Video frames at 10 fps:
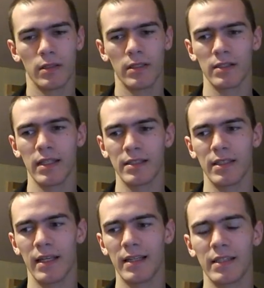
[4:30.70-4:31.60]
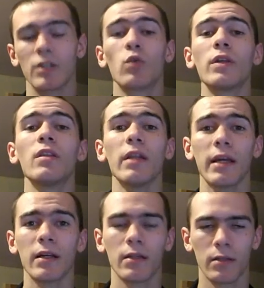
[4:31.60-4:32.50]
in the sense that it's a
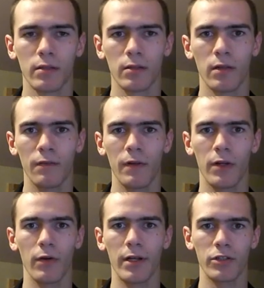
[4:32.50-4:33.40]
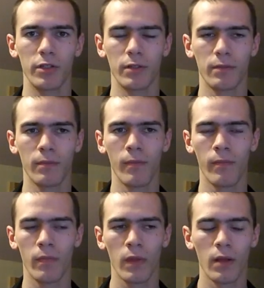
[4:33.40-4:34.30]
twin-link configuration.
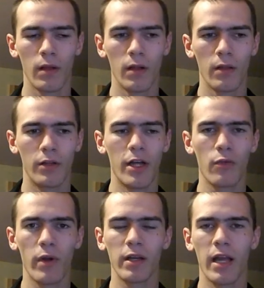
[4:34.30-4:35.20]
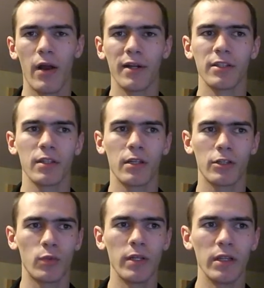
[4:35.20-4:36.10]
The Death Rain carries a
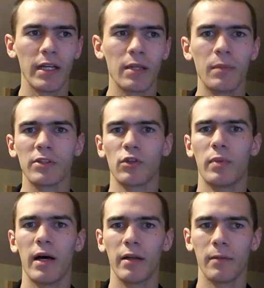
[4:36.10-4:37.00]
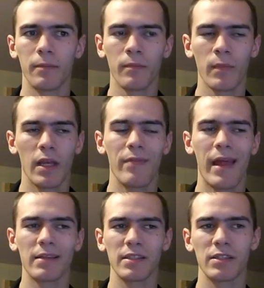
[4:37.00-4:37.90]
twin-linked missile pod, and
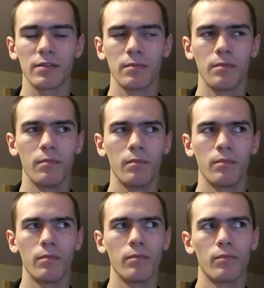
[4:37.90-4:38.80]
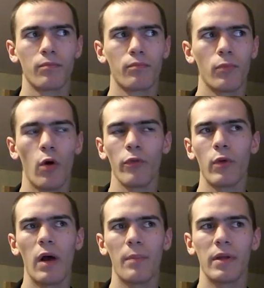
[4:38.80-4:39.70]
that is its only
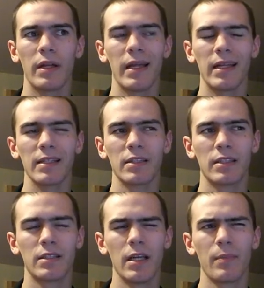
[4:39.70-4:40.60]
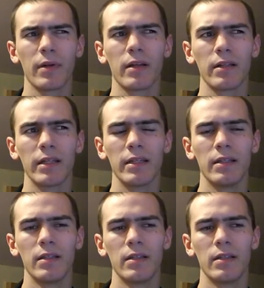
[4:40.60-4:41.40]
weapon, and it typically